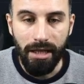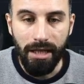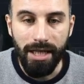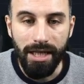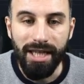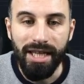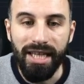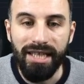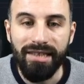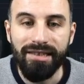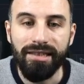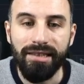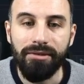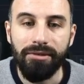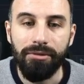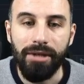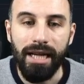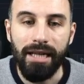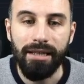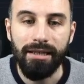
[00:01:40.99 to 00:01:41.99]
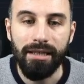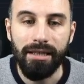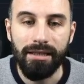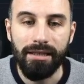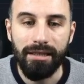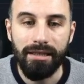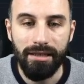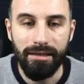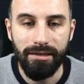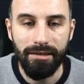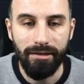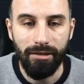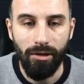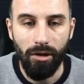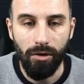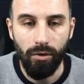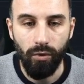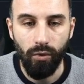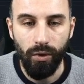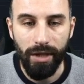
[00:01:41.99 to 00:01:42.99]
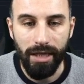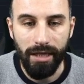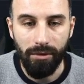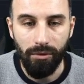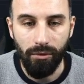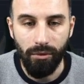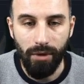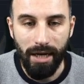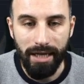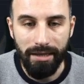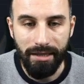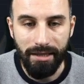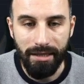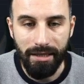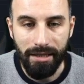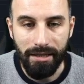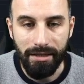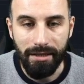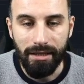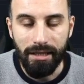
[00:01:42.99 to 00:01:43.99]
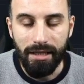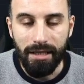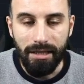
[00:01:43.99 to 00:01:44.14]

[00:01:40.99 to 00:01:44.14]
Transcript: thus creating this long wick right here.